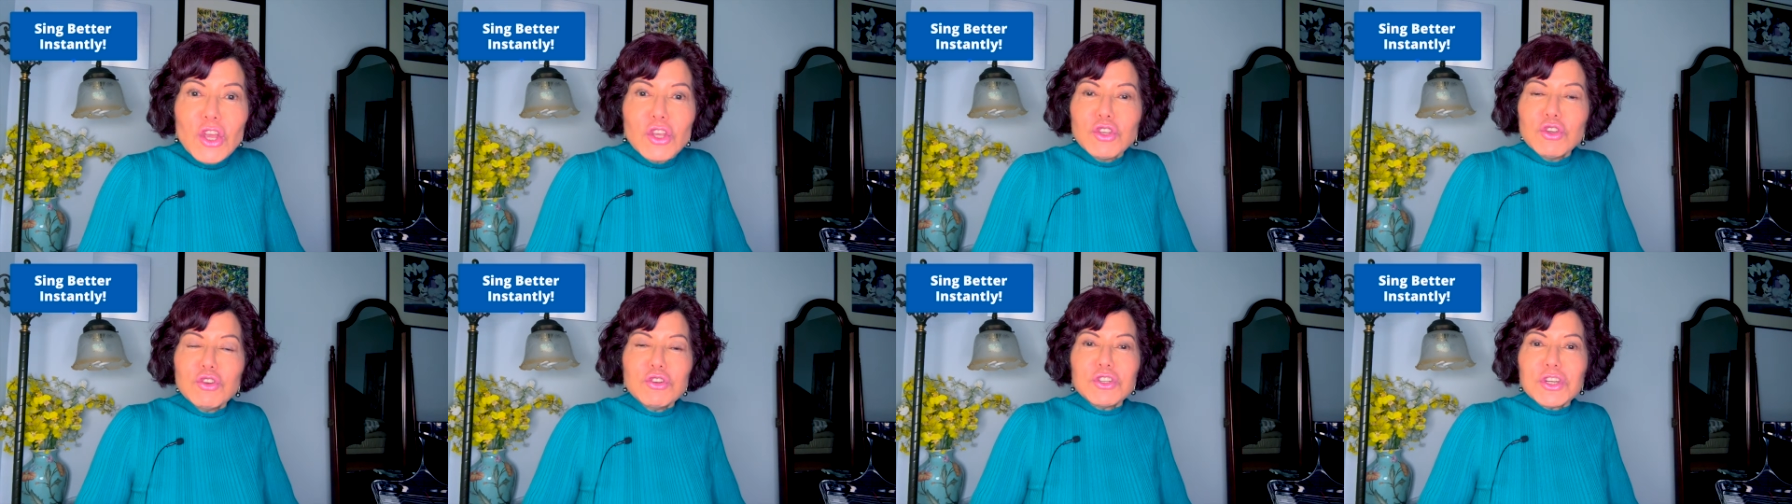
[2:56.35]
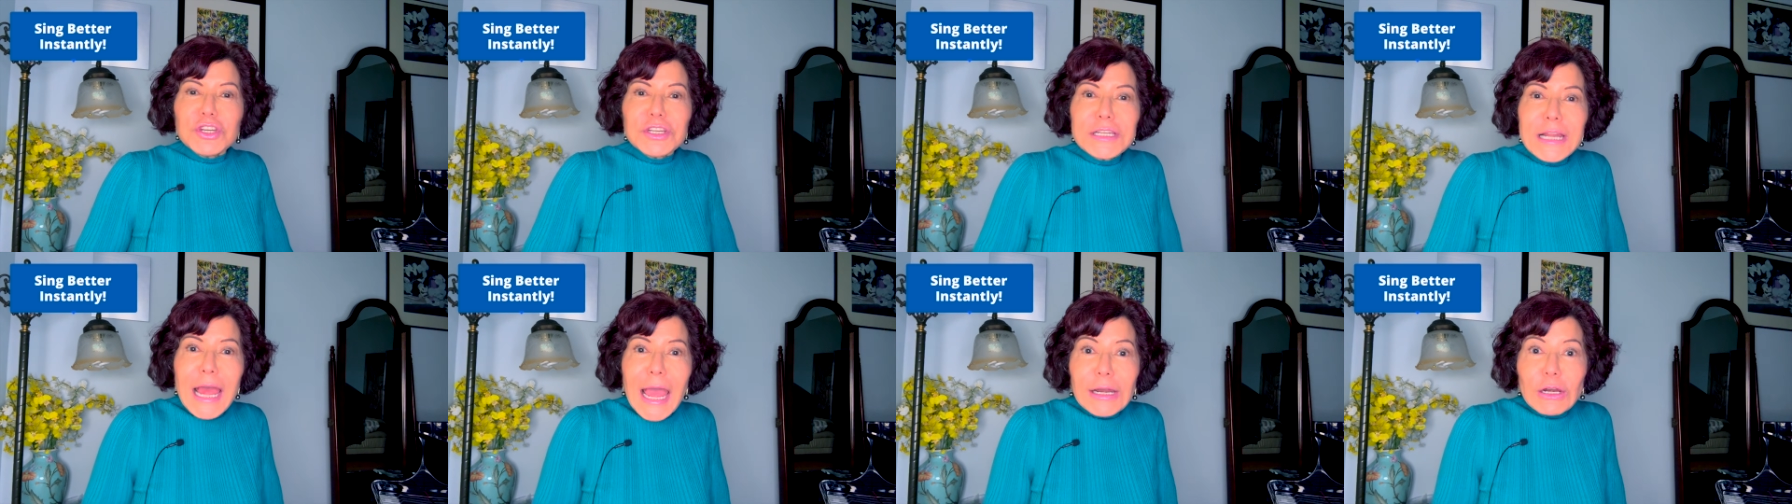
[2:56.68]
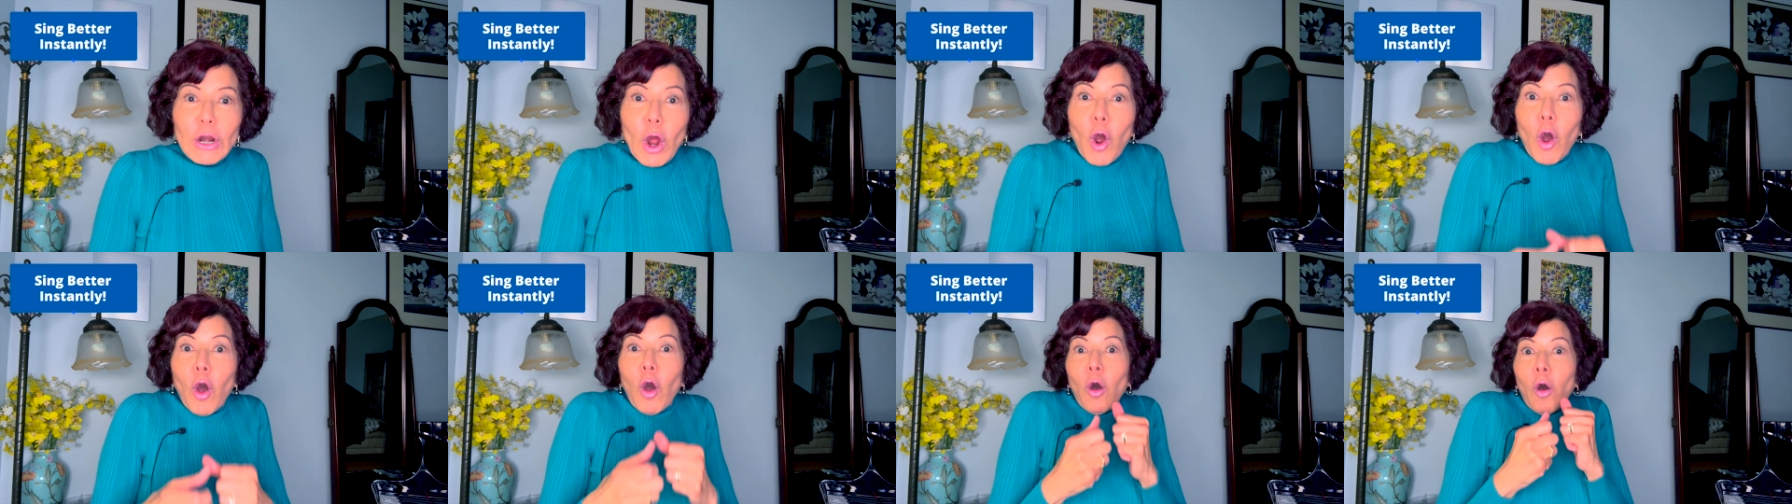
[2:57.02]
you did not
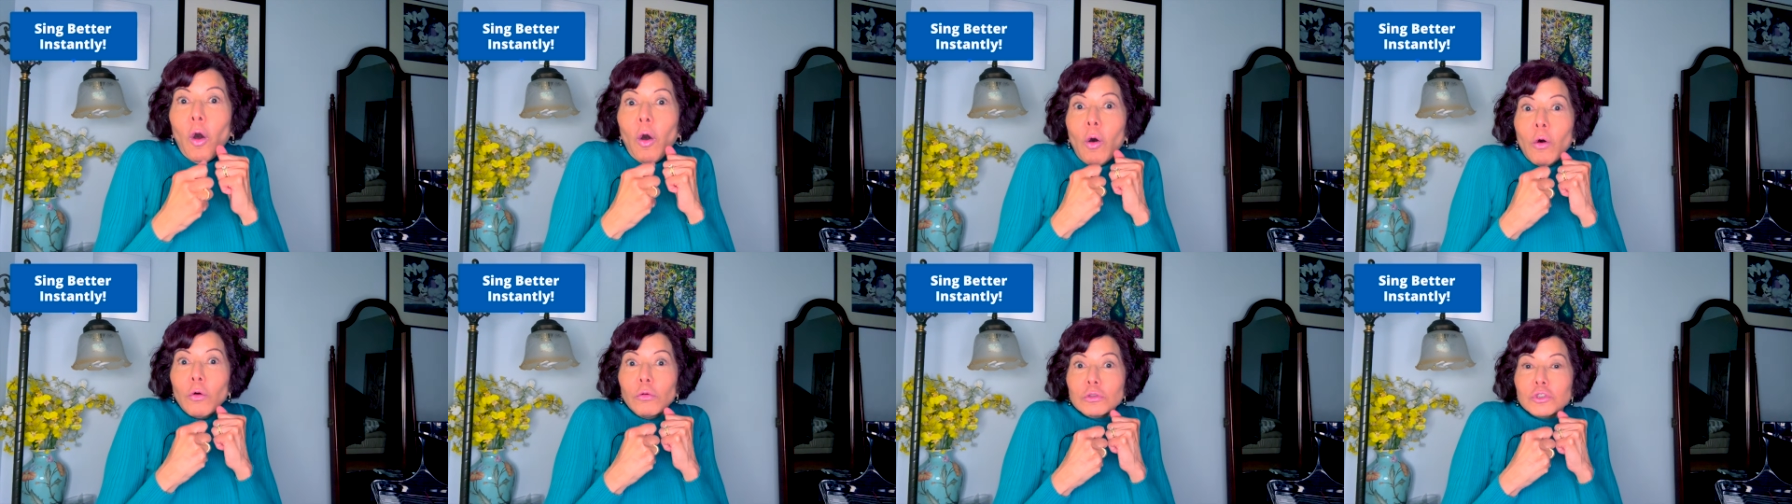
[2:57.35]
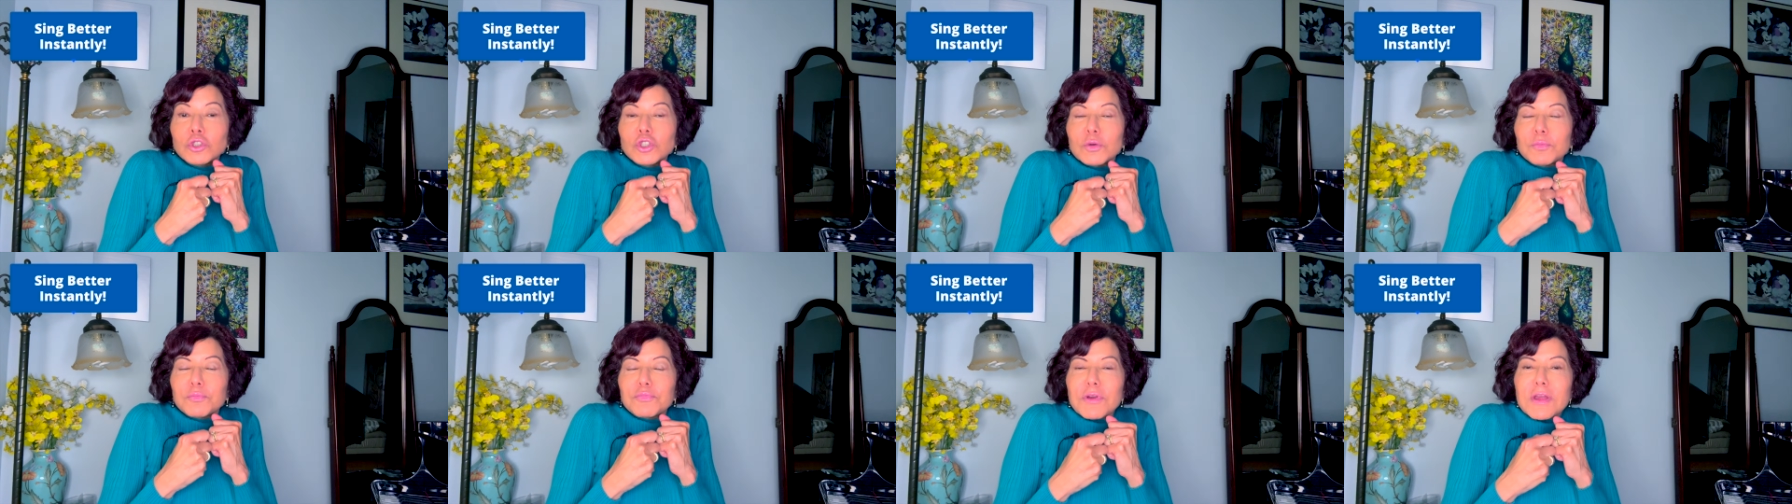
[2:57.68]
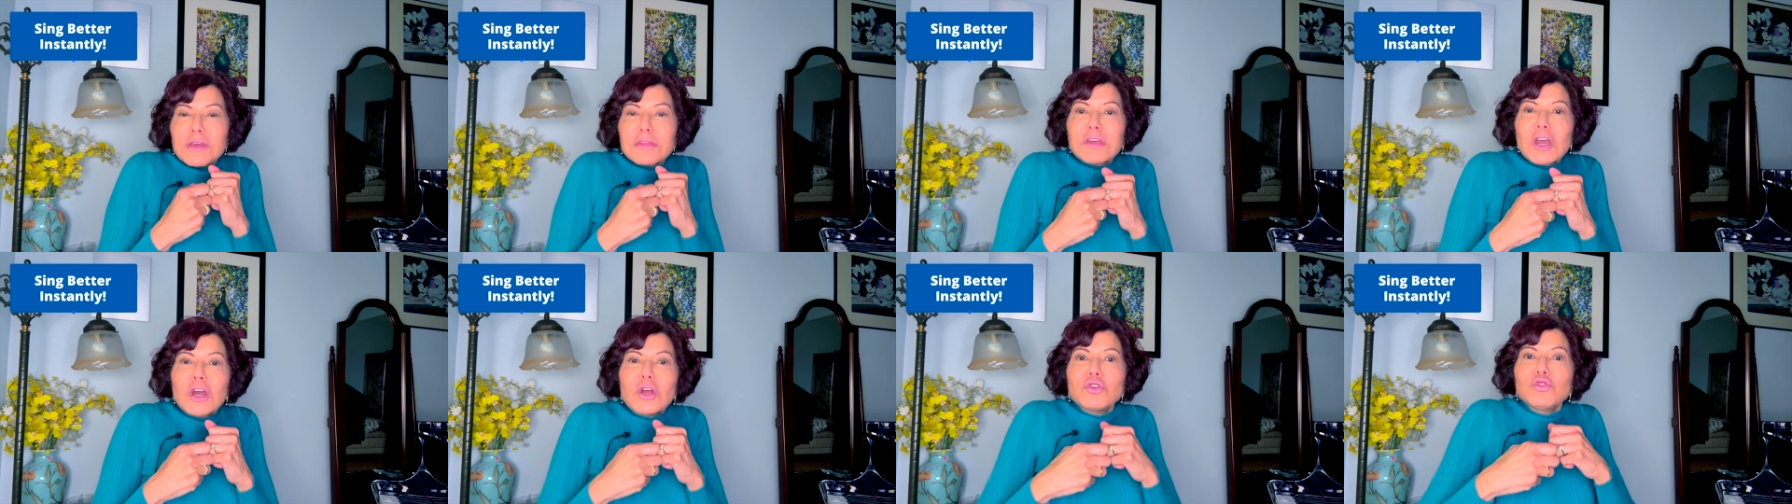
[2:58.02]
hold your
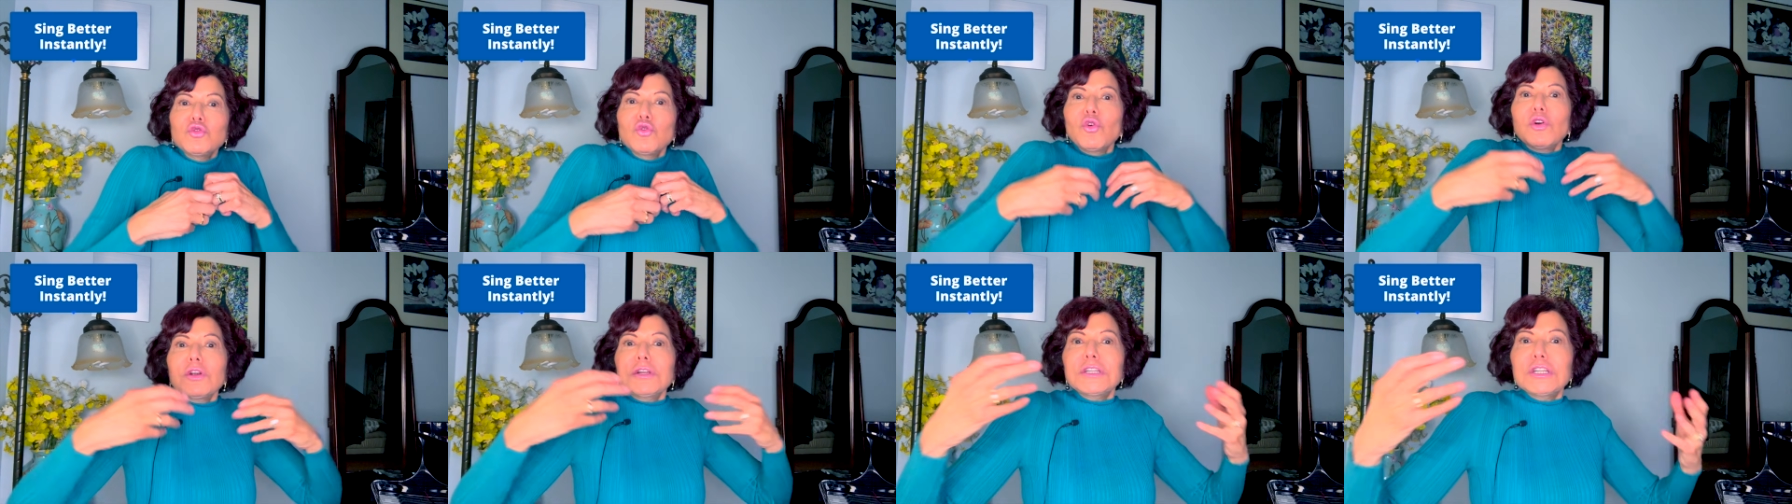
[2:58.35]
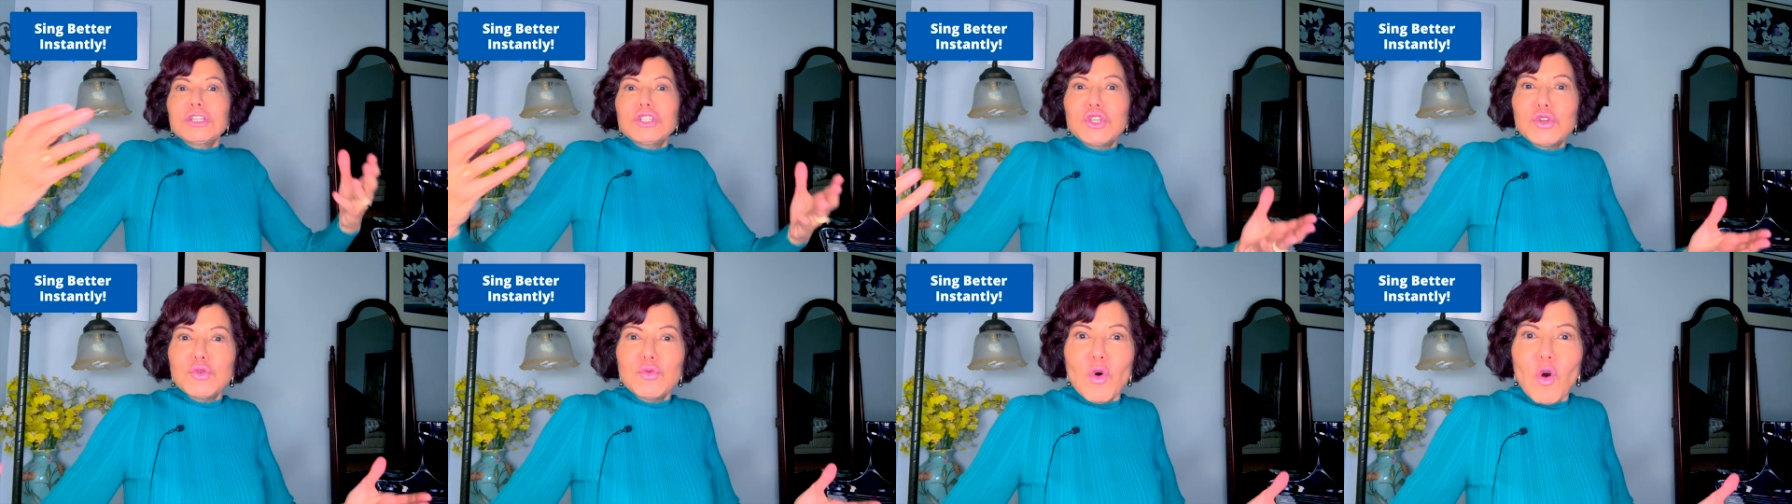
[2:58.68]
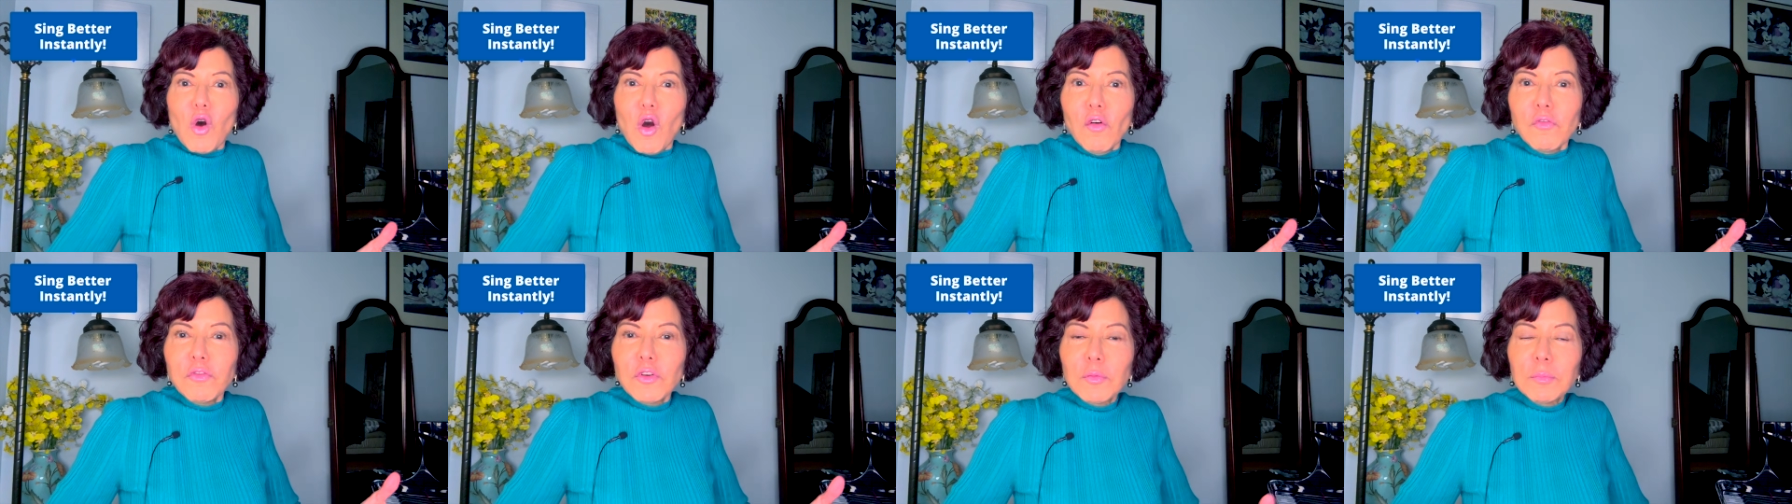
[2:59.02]
breath, nor did you
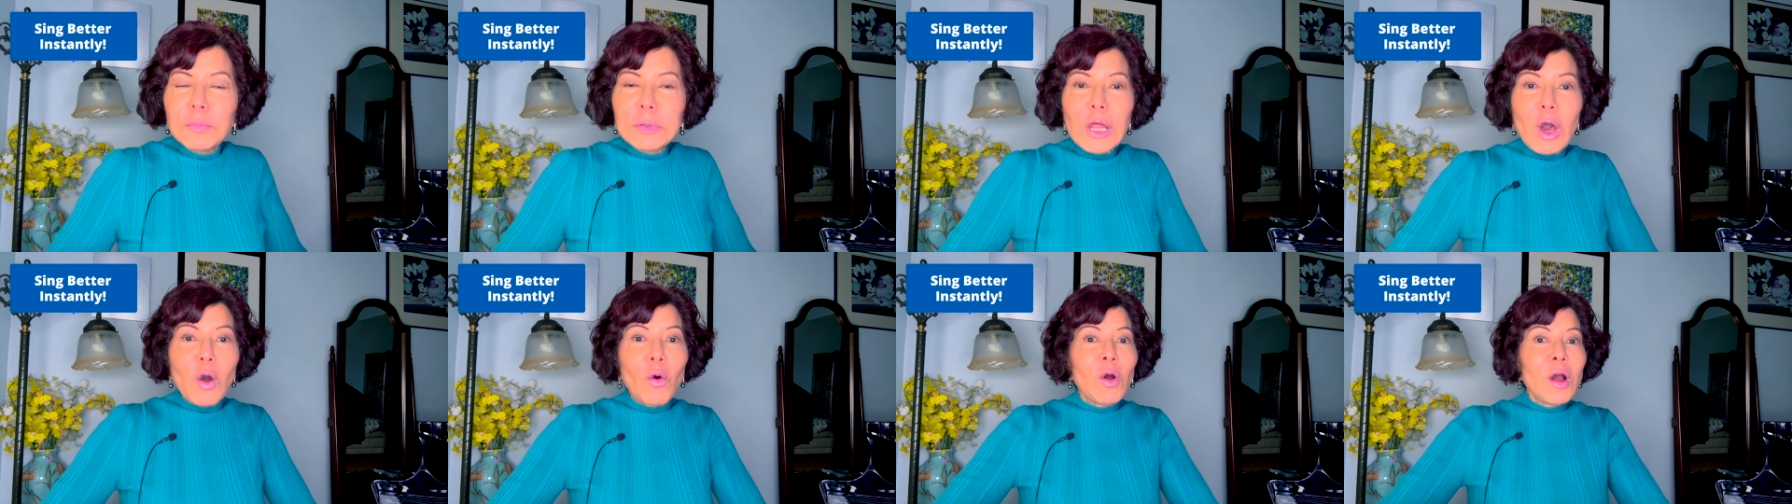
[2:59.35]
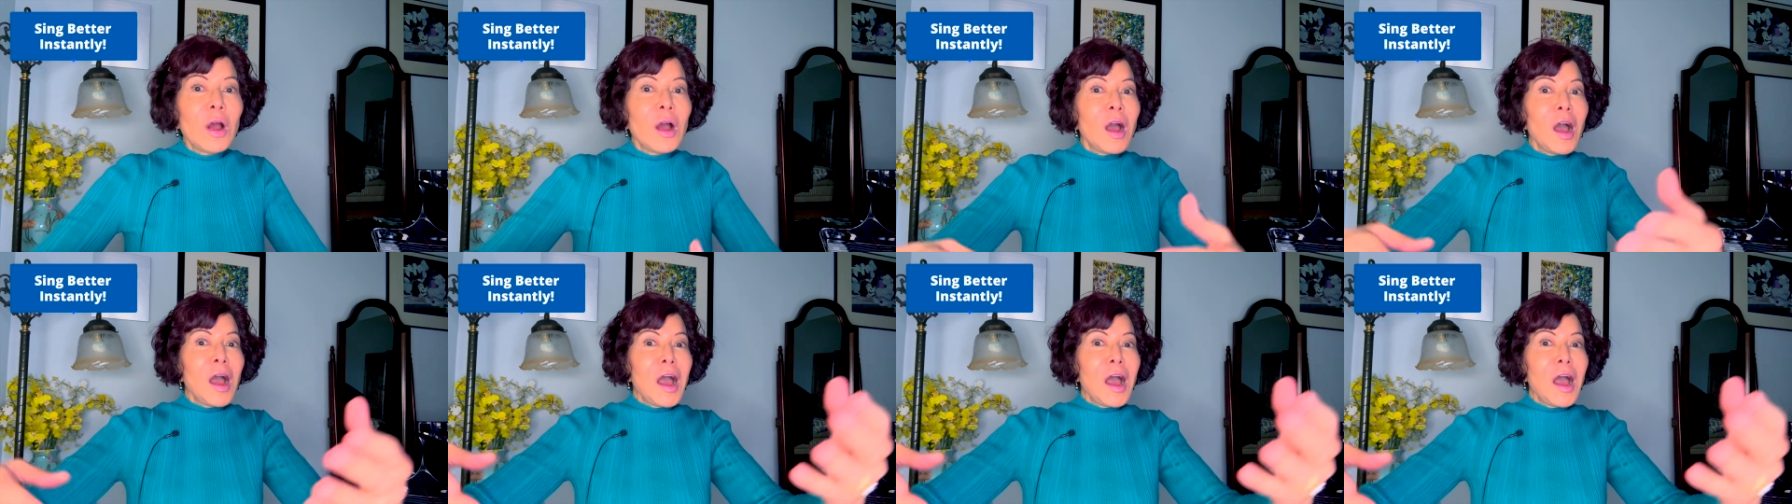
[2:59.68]
overblow.